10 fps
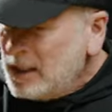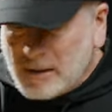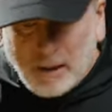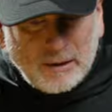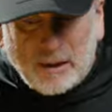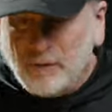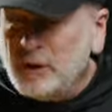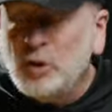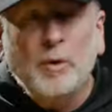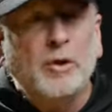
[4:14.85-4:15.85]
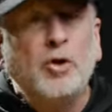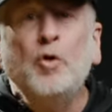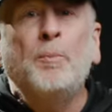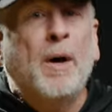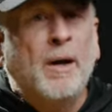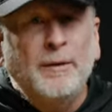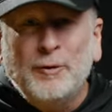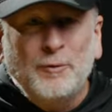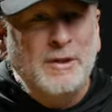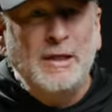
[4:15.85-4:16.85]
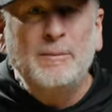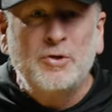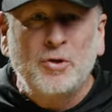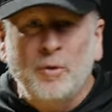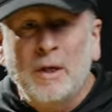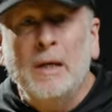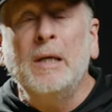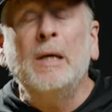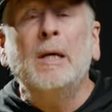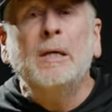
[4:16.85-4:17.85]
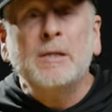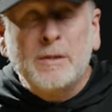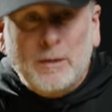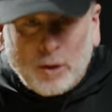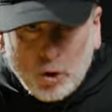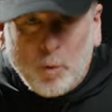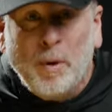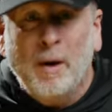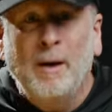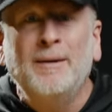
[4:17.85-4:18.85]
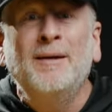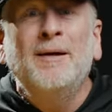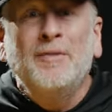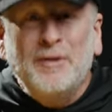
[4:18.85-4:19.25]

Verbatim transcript: He's not giving you a coupon that redeems you, he is the coupon